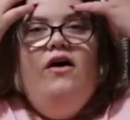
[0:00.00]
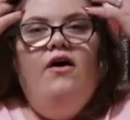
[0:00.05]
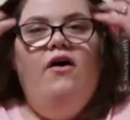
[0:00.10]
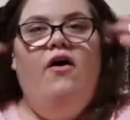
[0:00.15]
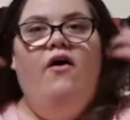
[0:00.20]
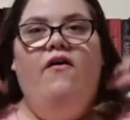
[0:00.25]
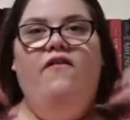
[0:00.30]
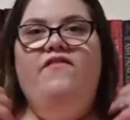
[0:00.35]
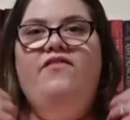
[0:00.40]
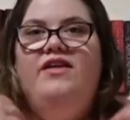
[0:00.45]

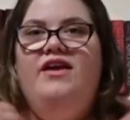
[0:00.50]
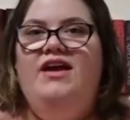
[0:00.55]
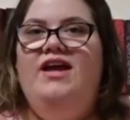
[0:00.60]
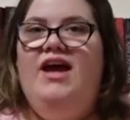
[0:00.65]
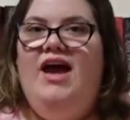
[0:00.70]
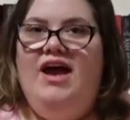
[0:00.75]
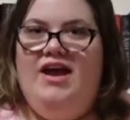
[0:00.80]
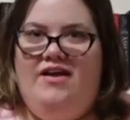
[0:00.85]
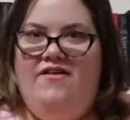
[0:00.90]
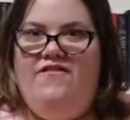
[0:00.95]
Hopefully
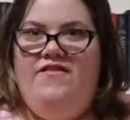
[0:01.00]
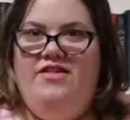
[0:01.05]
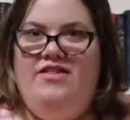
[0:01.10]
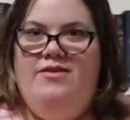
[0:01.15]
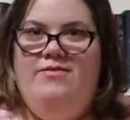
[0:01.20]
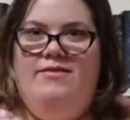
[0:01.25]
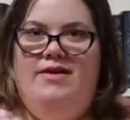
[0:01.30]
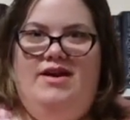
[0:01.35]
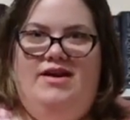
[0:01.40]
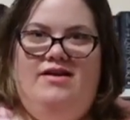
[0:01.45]
I can fit
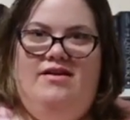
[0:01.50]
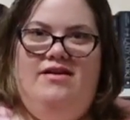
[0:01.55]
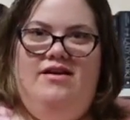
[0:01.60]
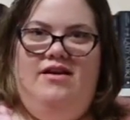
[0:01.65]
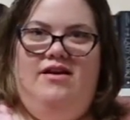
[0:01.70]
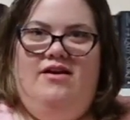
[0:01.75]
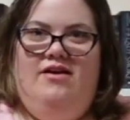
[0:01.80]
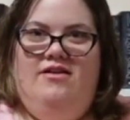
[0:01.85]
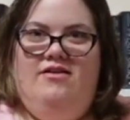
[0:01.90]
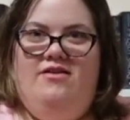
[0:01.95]
them in.
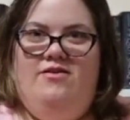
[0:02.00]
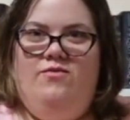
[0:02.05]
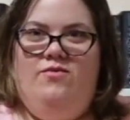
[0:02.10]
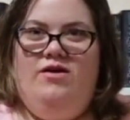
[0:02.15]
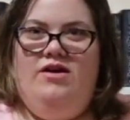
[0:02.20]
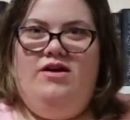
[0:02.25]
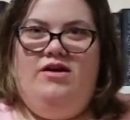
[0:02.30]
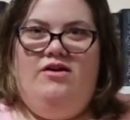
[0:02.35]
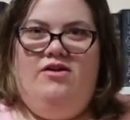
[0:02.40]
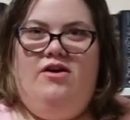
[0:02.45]
So
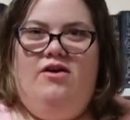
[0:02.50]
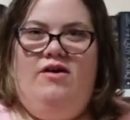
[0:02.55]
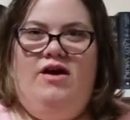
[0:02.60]
we're going to go